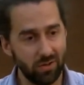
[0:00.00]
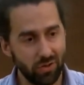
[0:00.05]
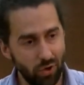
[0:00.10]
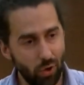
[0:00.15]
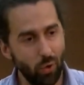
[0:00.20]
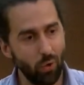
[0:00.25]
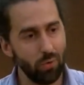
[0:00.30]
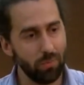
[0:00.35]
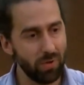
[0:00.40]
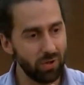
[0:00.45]
the
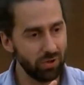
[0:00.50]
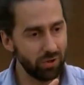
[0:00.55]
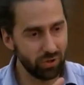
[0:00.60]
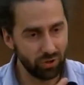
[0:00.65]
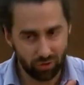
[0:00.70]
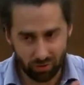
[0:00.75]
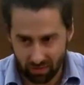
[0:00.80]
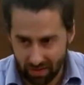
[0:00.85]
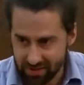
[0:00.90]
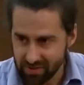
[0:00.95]
almost
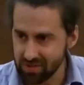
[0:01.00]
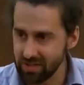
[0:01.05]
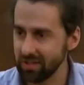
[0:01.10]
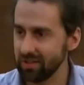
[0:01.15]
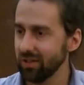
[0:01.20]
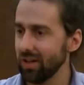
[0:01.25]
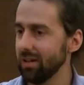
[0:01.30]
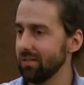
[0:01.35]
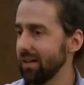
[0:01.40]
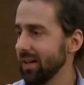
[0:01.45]

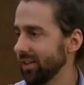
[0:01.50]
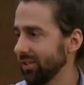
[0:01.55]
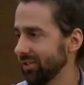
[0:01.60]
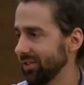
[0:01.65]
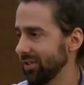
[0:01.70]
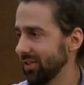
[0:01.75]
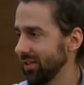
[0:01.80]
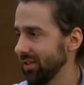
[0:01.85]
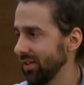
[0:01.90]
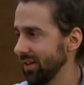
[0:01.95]
tragic
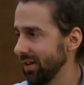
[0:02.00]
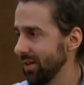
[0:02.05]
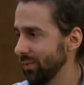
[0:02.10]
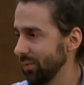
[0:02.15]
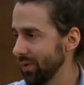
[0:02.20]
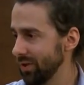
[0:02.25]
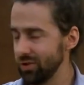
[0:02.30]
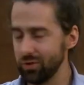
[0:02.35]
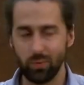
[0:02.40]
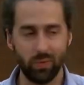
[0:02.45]
direction
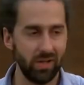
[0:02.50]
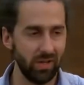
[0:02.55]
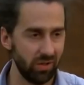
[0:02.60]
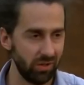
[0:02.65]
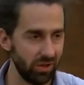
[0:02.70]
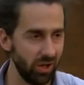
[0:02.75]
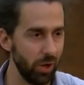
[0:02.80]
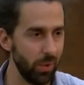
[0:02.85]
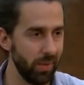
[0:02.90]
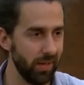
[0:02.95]
in which we
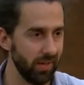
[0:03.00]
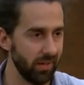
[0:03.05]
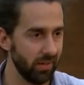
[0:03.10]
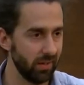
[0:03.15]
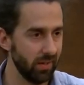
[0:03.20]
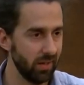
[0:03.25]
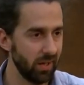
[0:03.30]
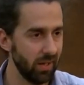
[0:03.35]
are going.